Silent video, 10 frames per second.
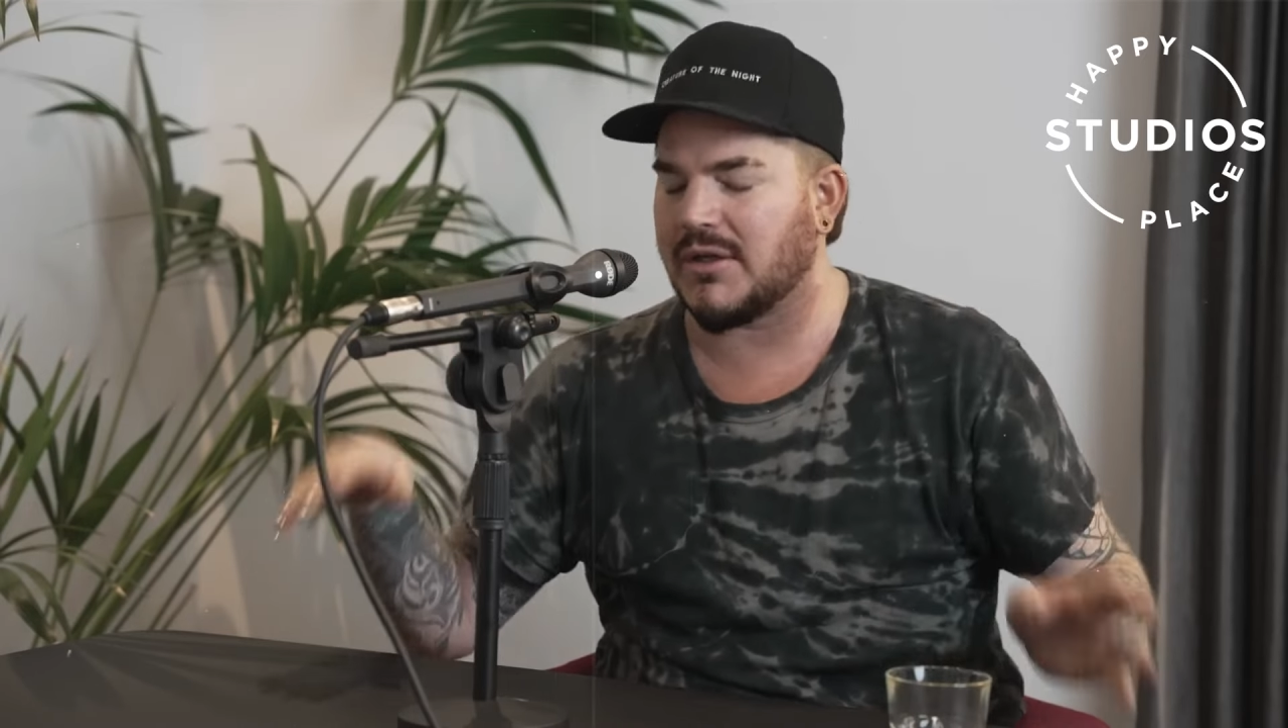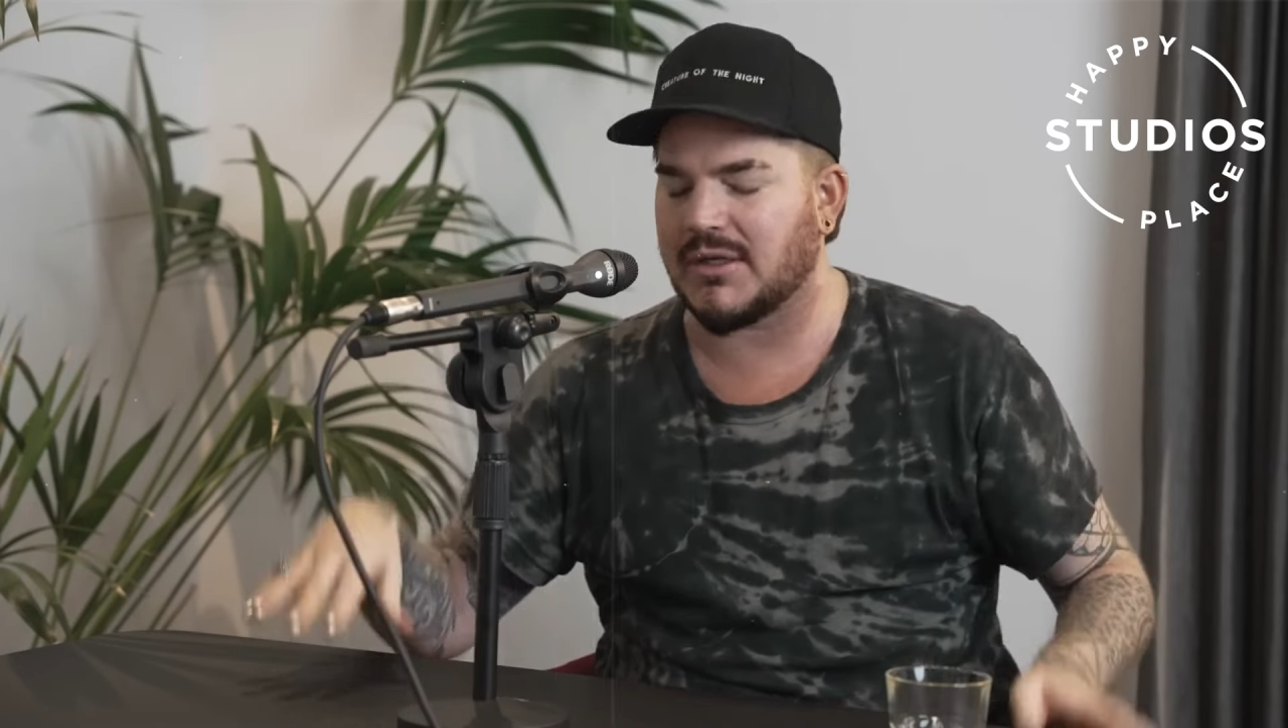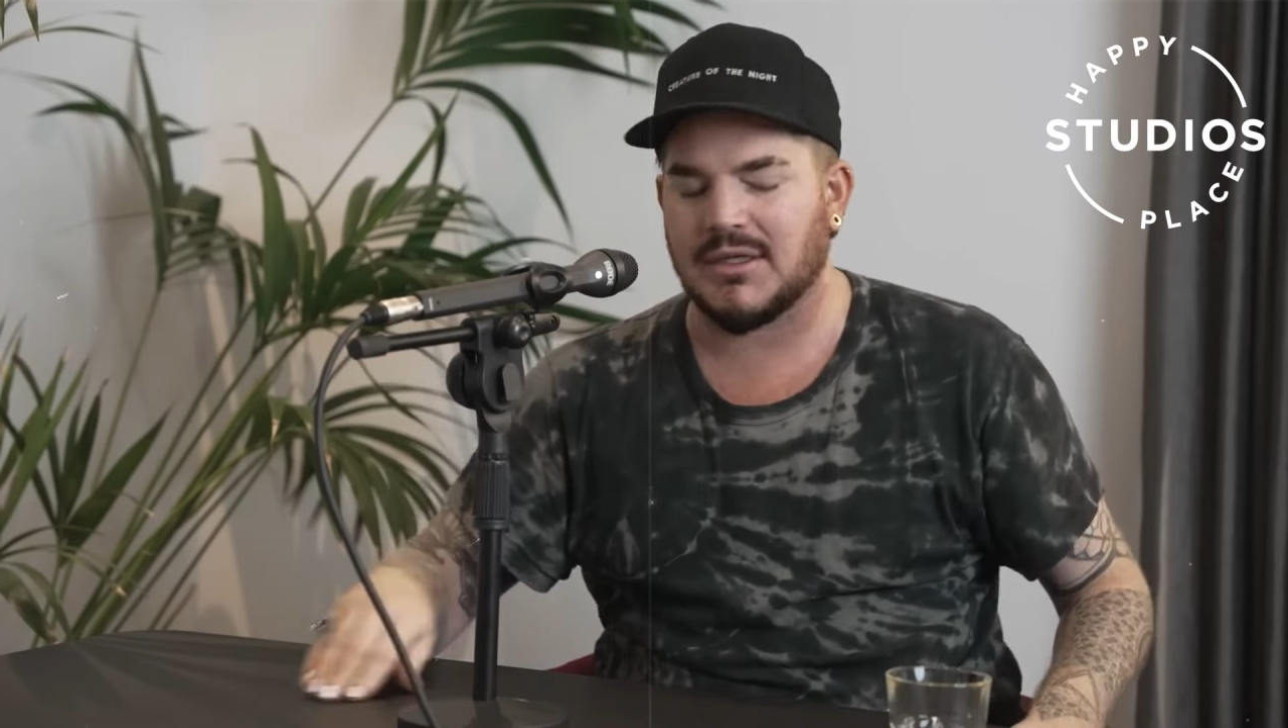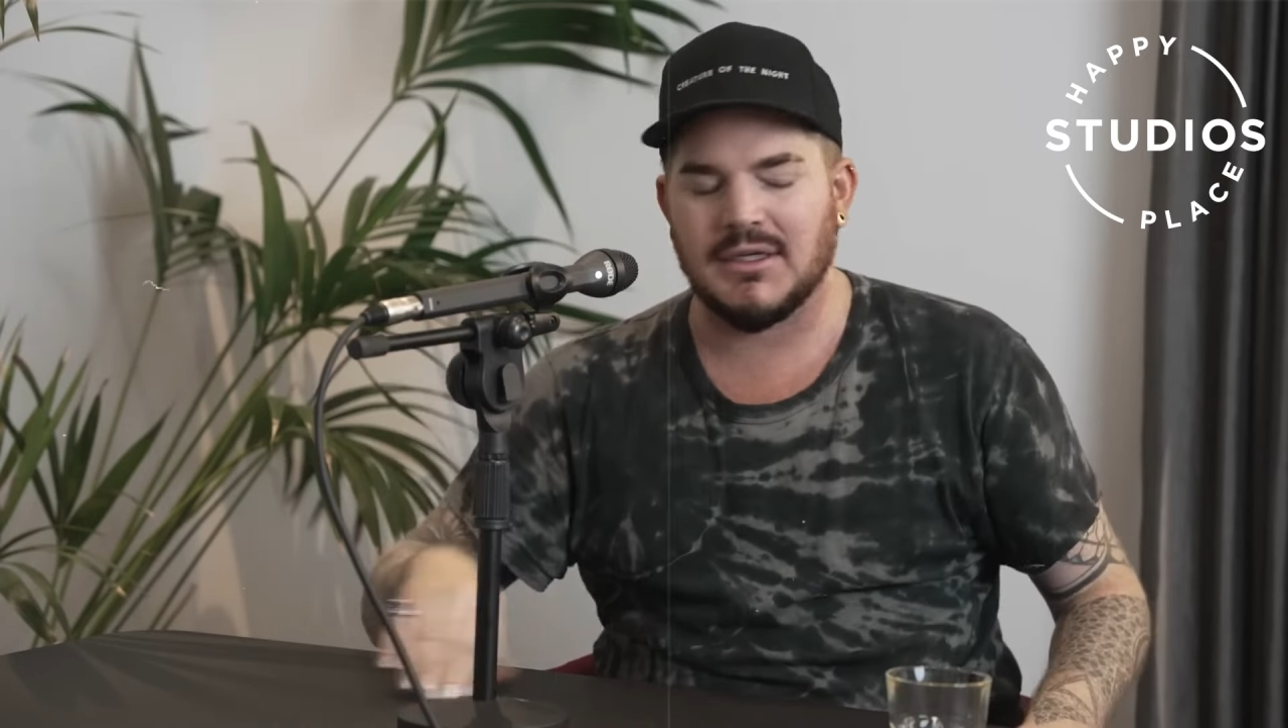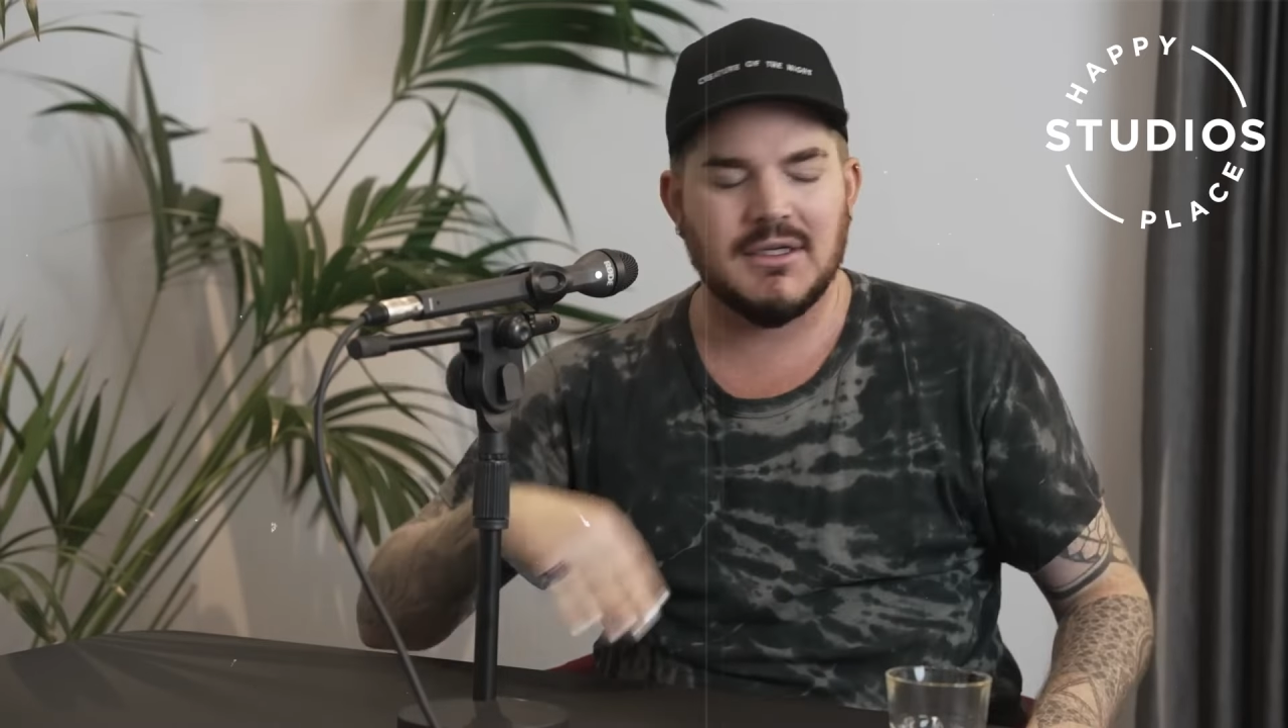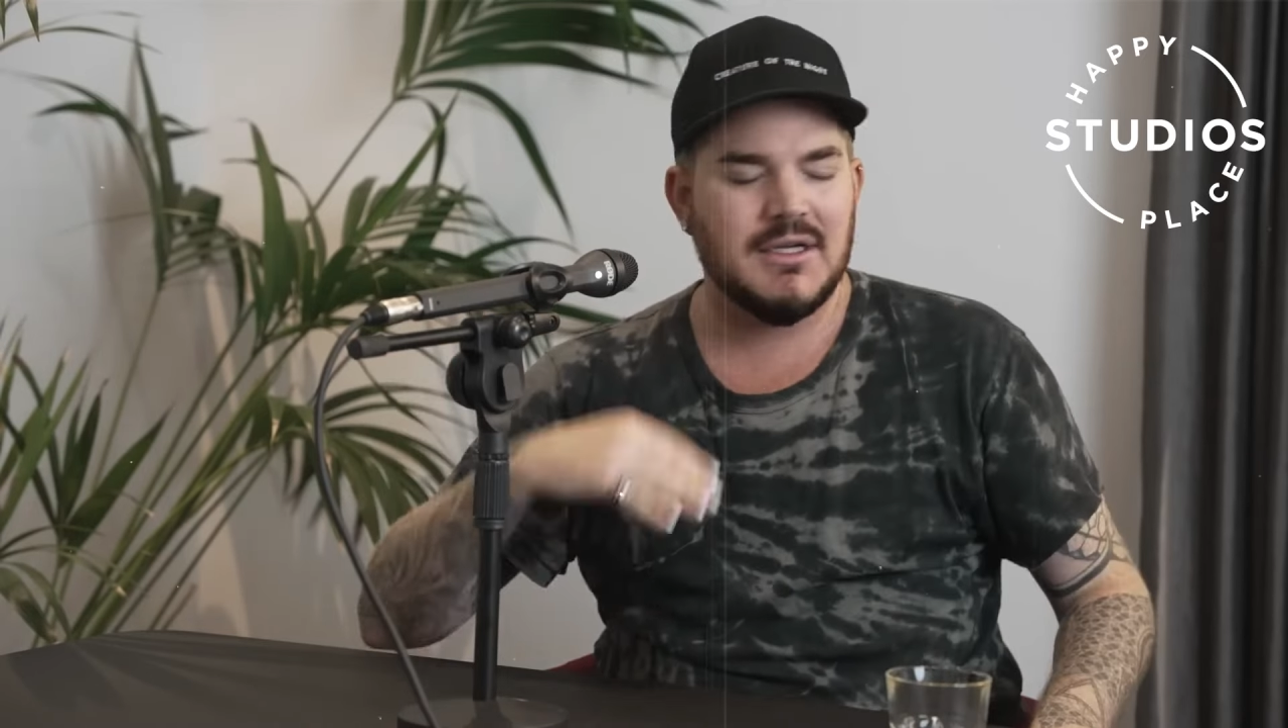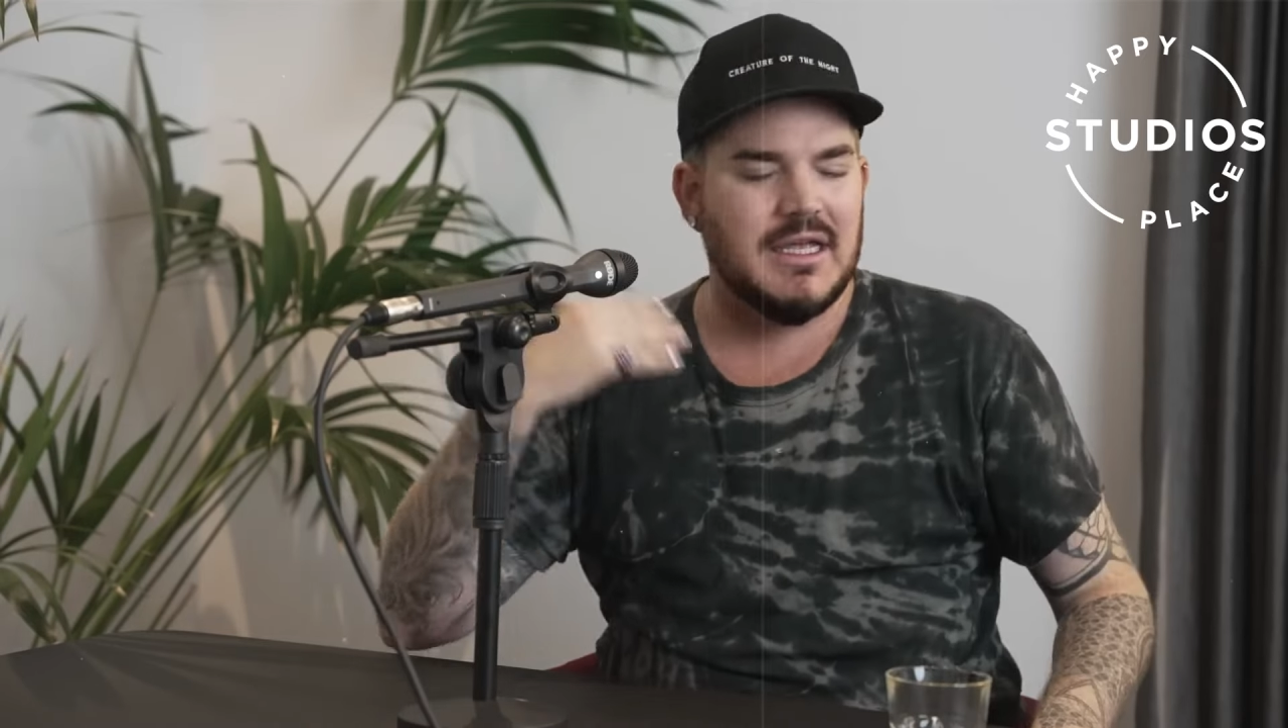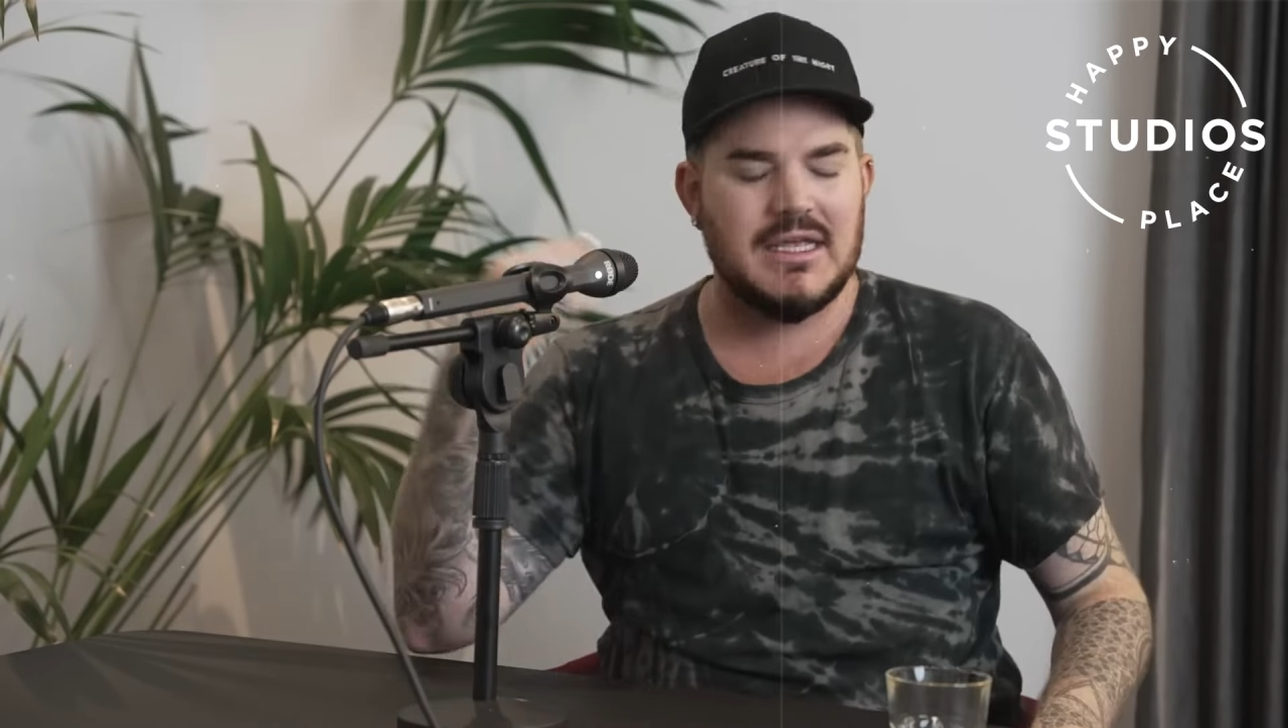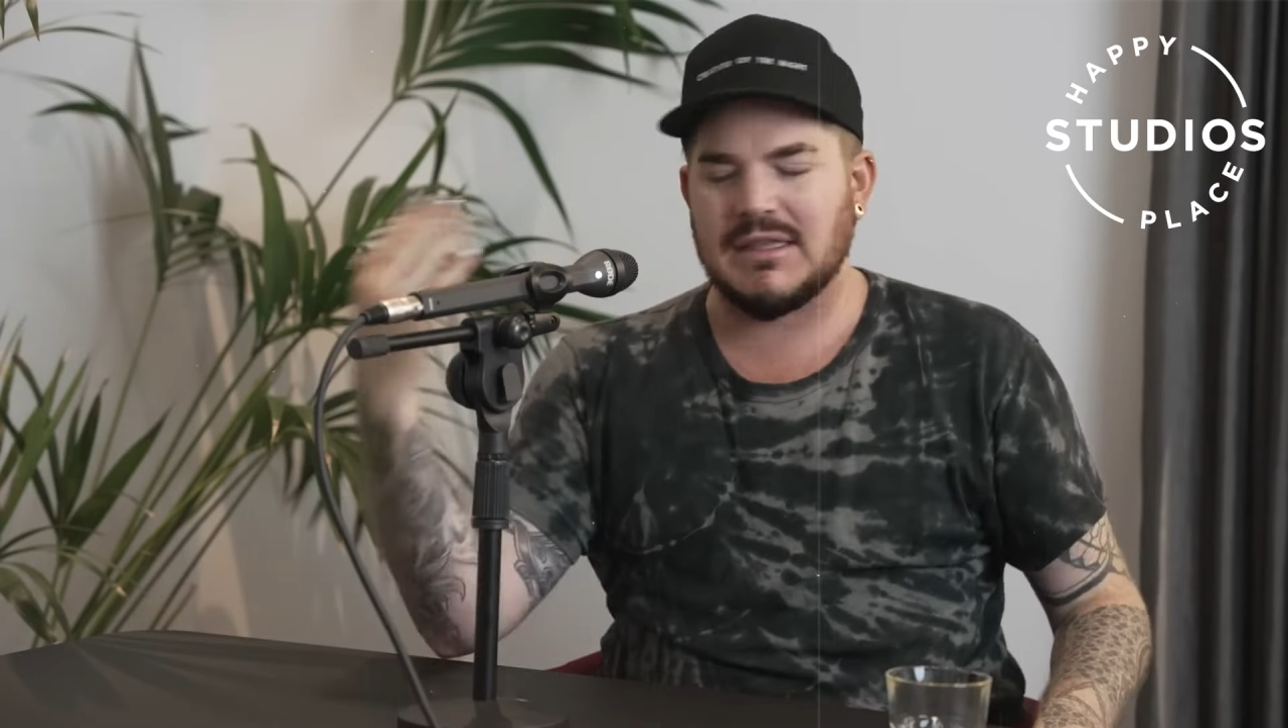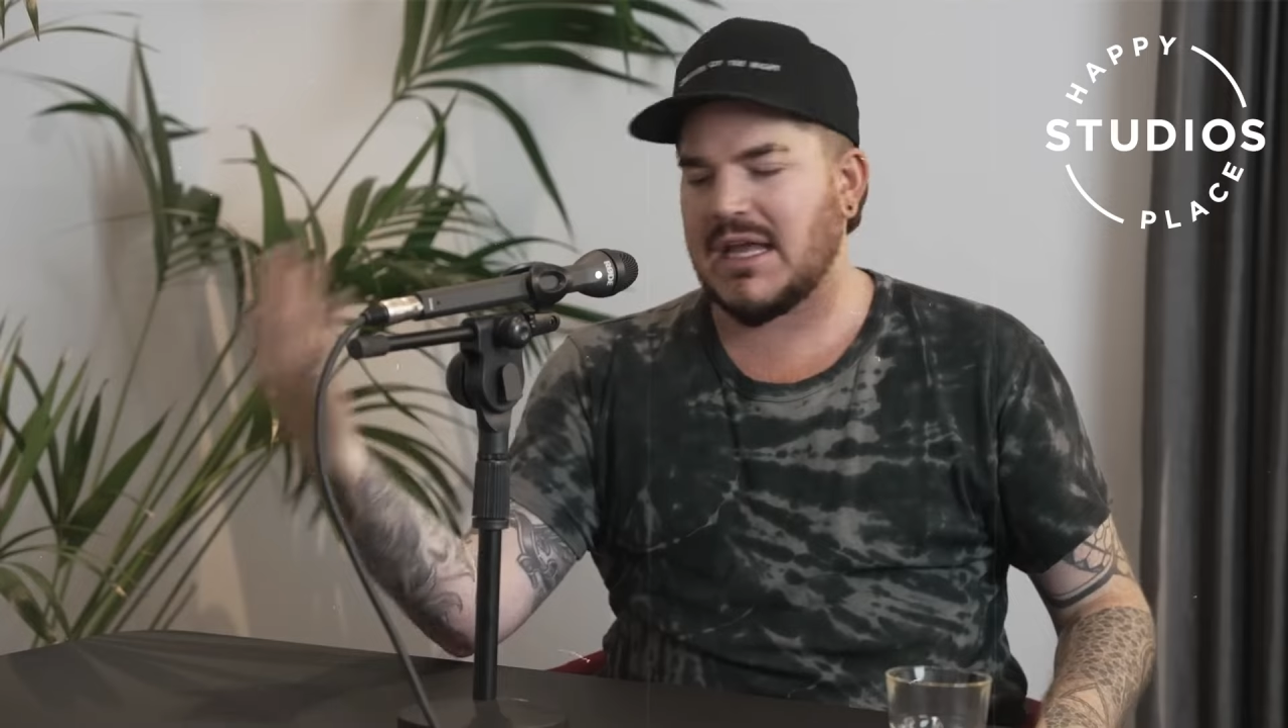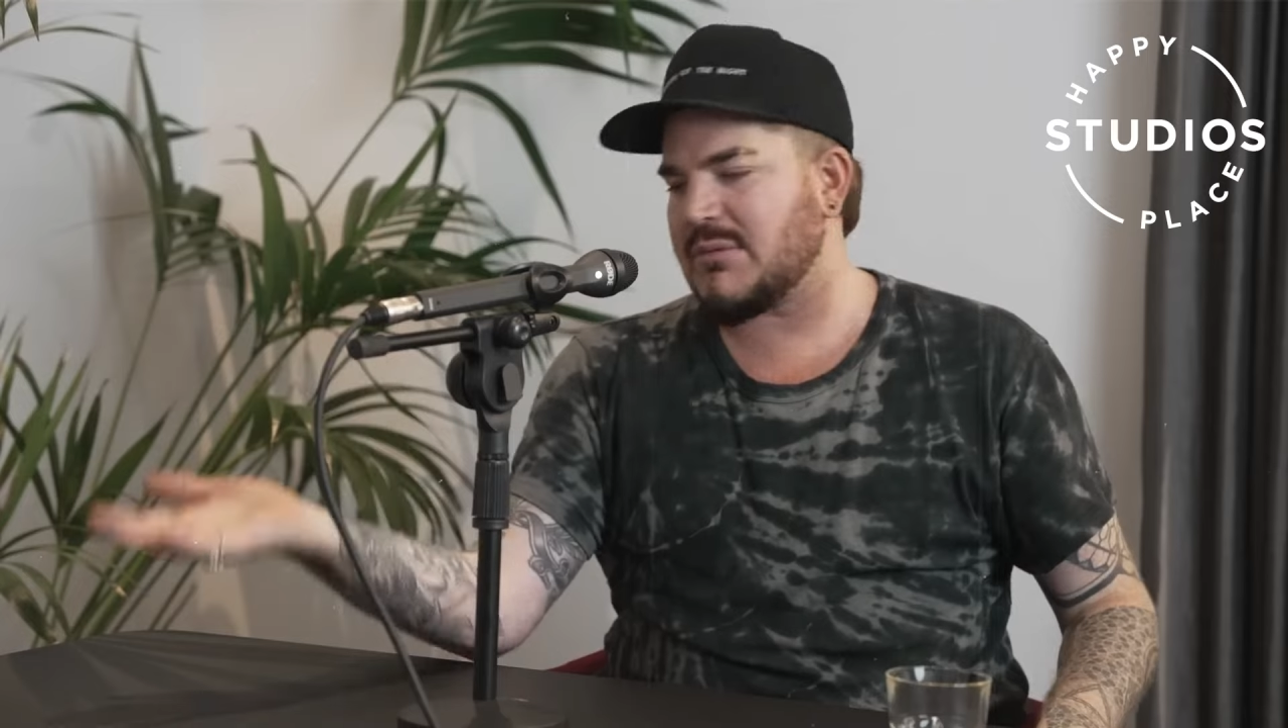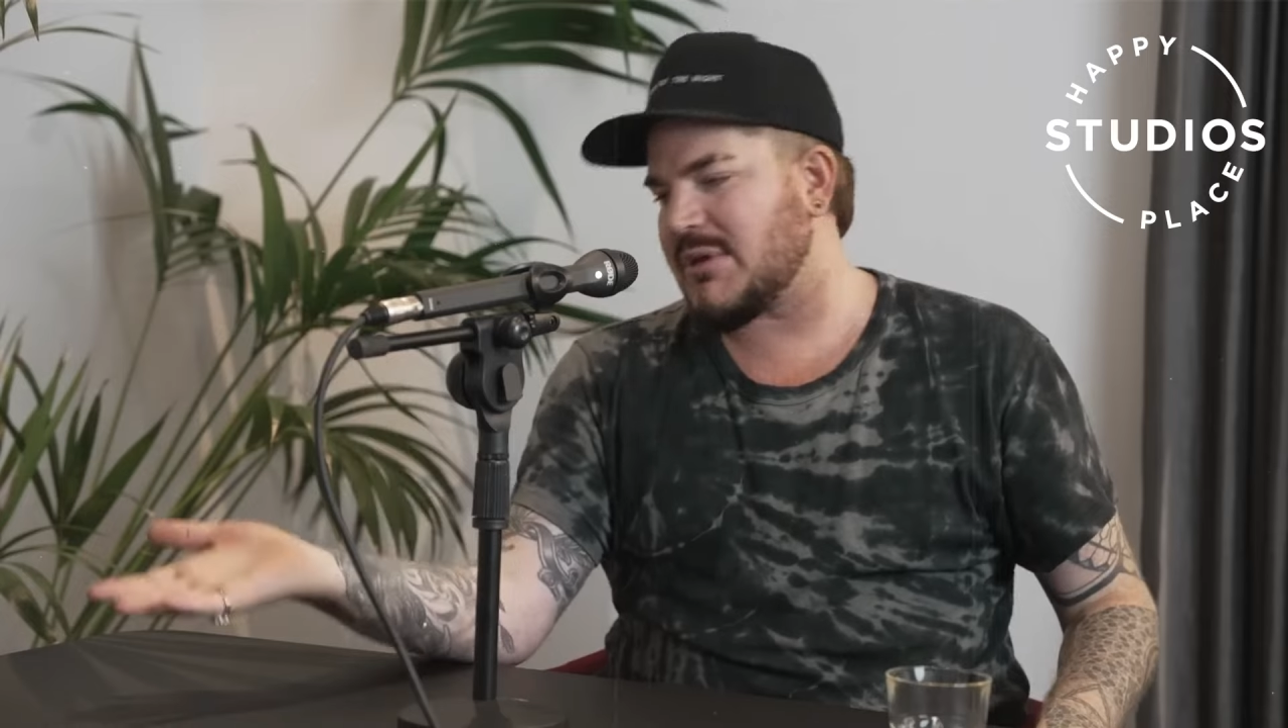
And he laid